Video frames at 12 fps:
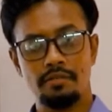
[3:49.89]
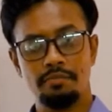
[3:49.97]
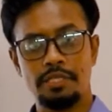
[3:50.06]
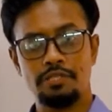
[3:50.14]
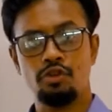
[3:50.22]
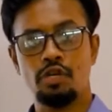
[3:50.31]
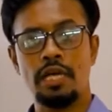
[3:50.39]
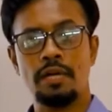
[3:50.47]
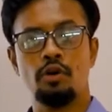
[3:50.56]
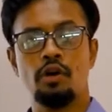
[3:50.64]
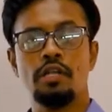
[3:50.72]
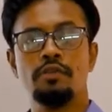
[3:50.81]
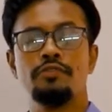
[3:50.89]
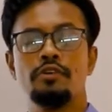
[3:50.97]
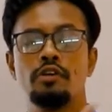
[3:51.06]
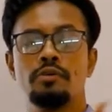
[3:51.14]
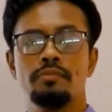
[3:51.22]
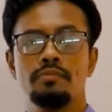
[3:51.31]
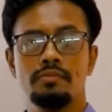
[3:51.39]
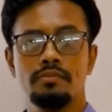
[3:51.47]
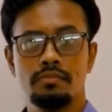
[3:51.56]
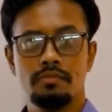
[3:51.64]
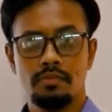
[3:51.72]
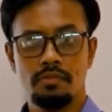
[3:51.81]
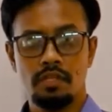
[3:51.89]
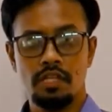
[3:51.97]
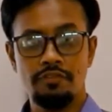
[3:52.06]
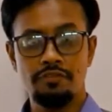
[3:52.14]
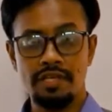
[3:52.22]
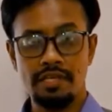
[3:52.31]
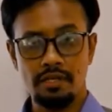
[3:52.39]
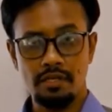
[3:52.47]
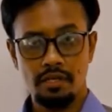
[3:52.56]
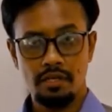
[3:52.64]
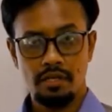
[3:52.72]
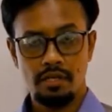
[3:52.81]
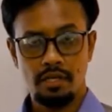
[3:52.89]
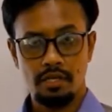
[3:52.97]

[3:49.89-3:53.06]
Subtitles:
petroleum oil from living